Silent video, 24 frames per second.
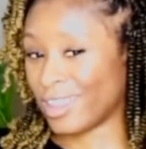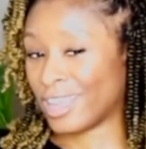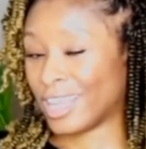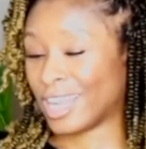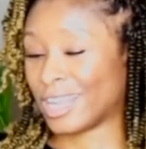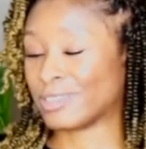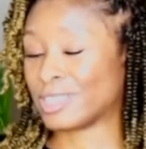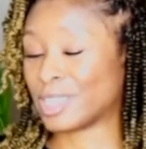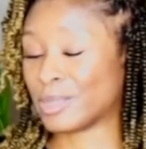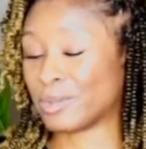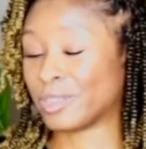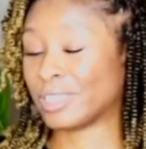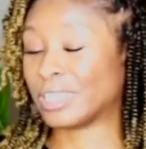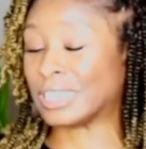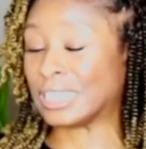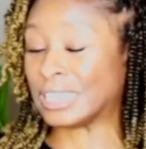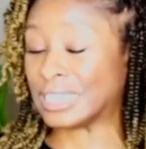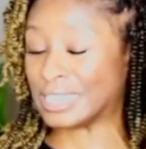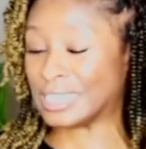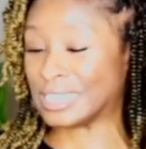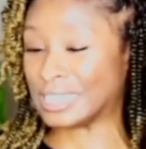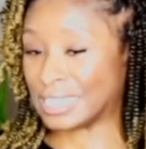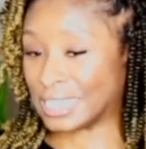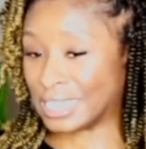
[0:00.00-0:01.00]
And I was able to
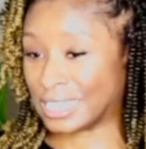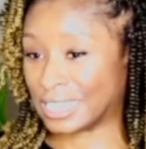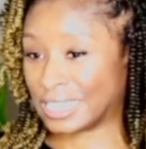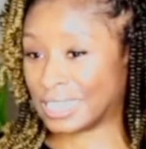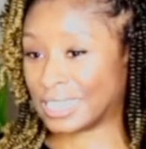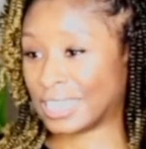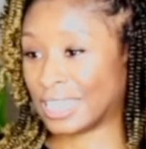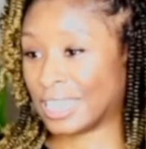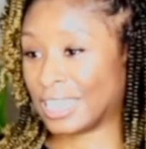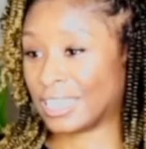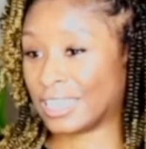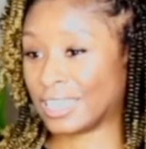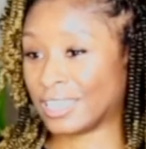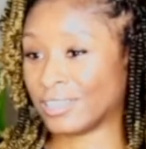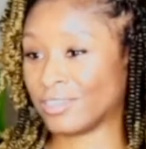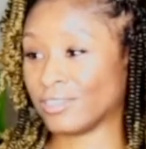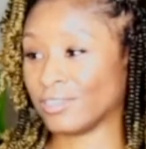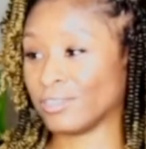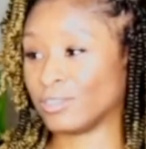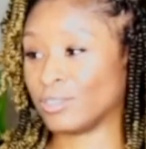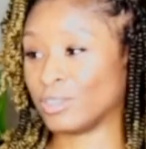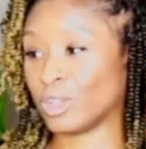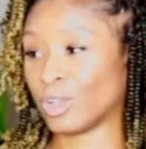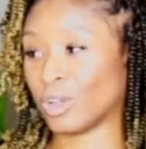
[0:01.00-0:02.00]
listen, and it
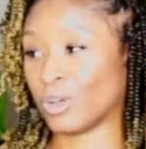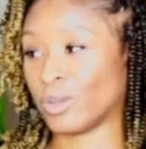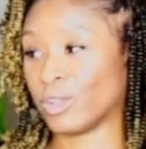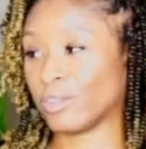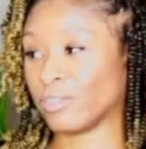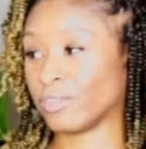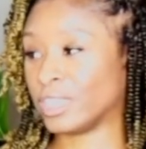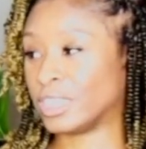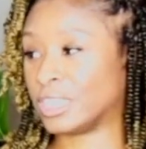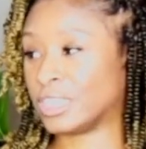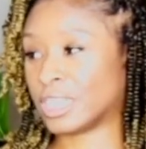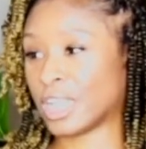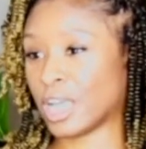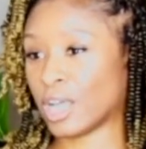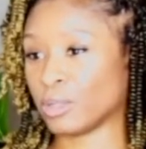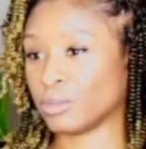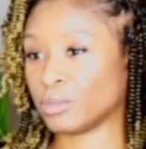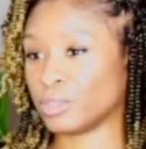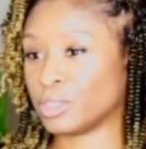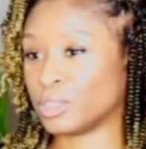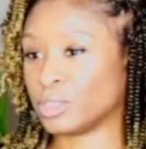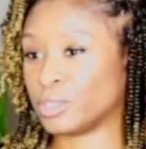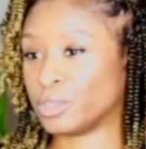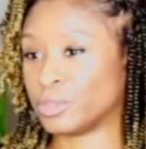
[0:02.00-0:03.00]
reached
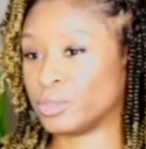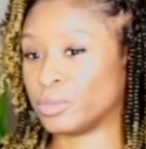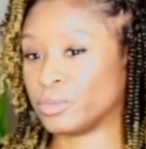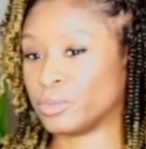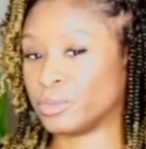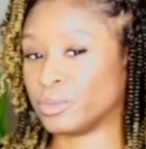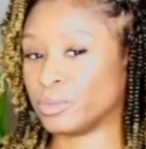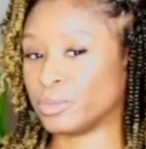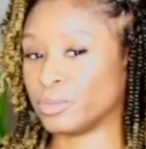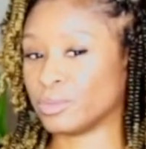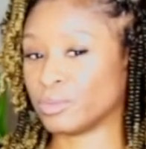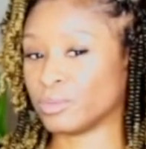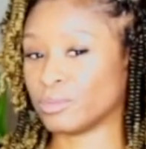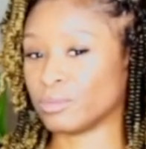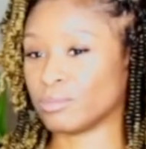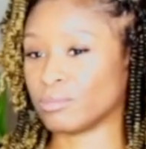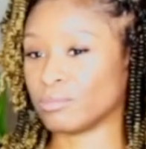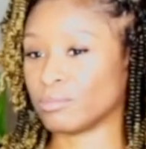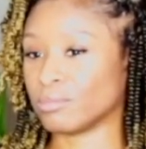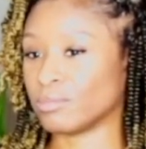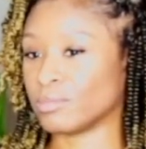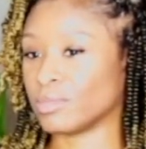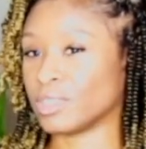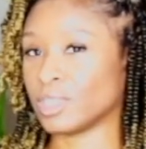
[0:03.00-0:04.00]
out to
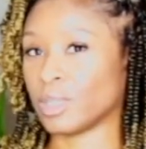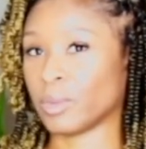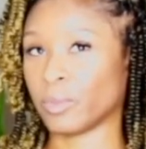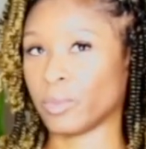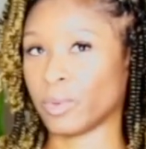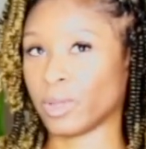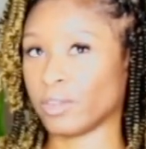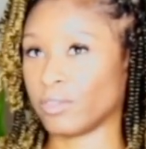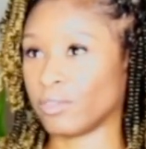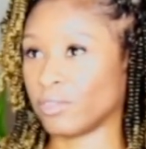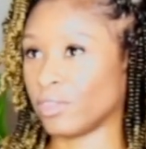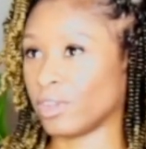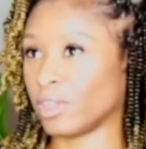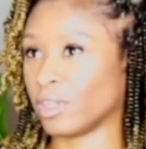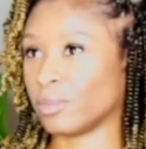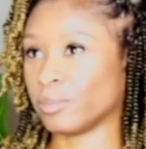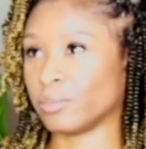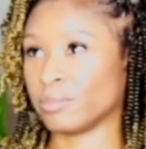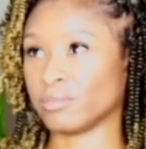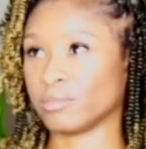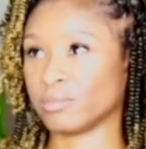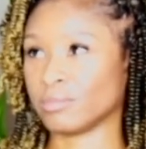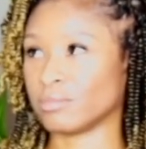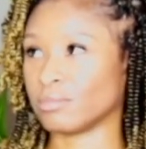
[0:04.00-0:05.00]
someone
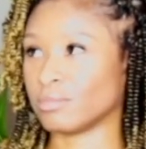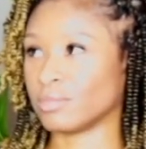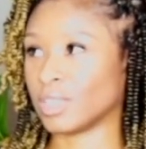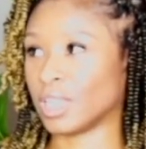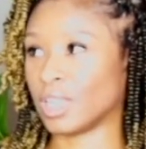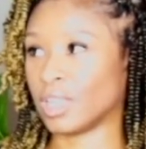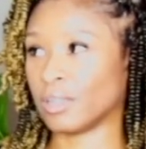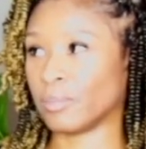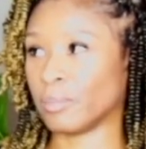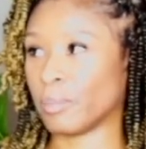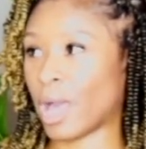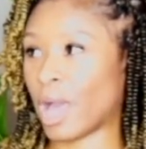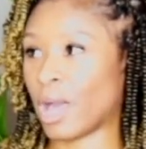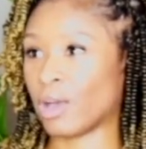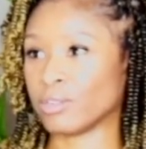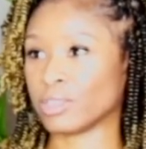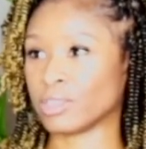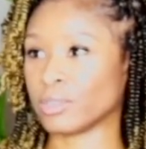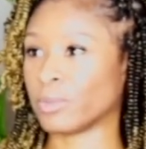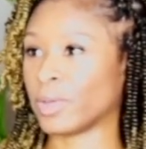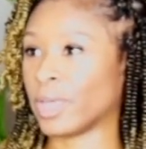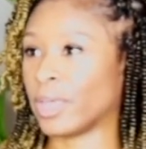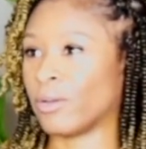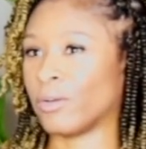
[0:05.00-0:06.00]
from
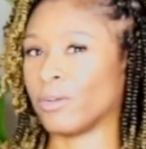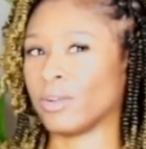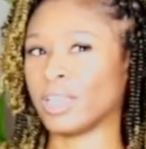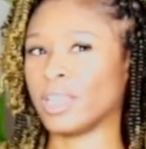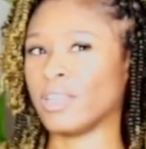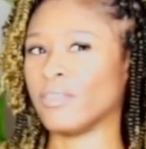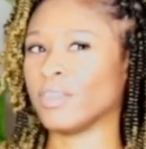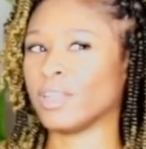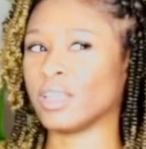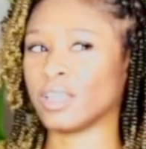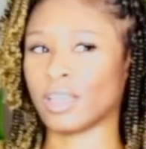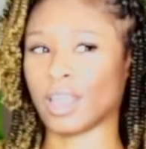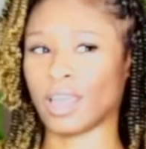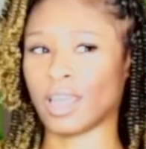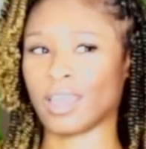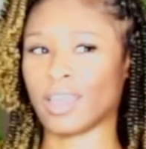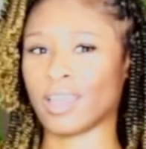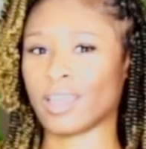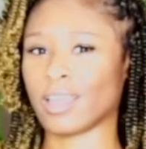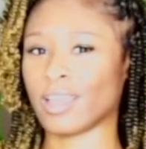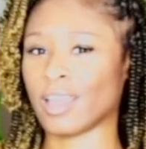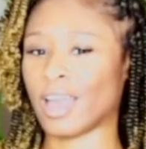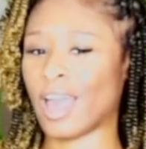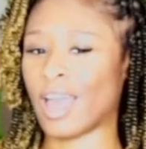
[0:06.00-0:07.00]
miles away, or even like
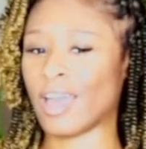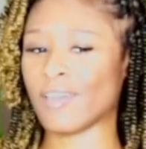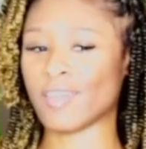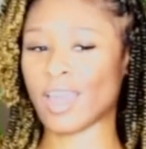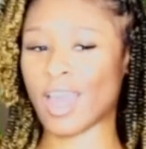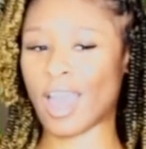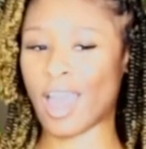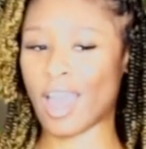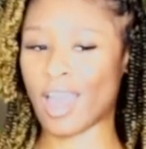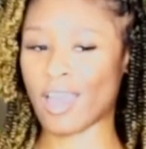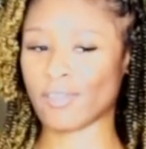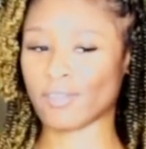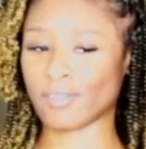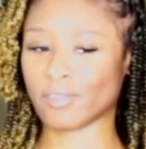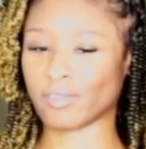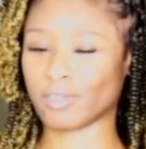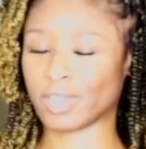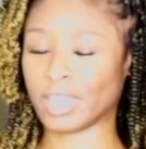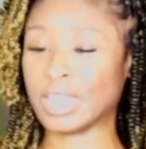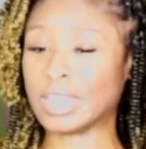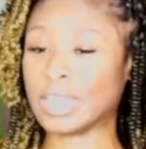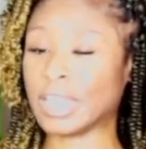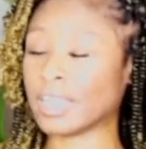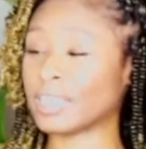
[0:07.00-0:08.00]
I've
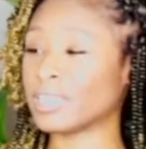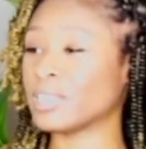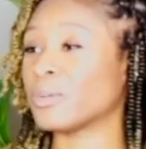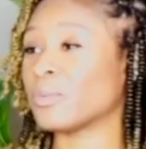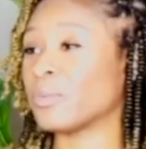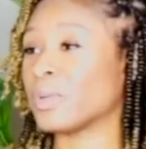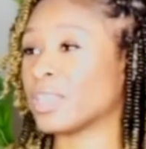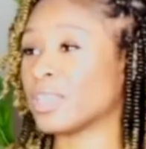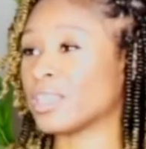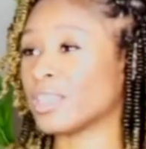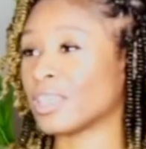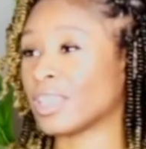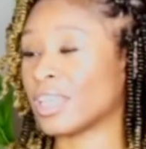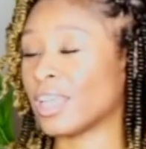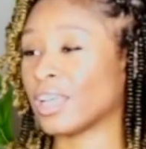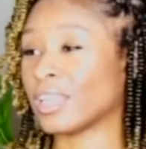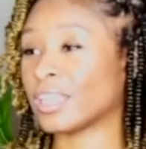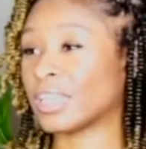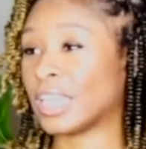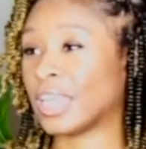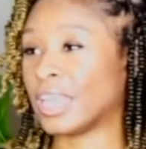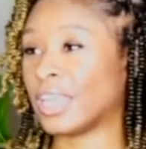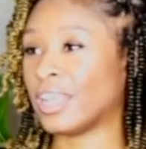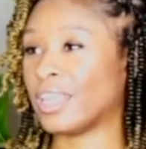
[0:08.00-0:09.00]
connected with a young
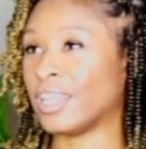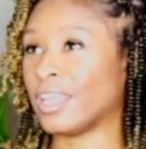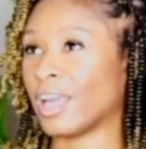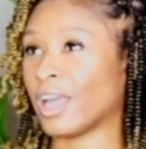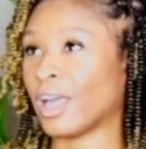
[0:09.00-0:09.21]
lady.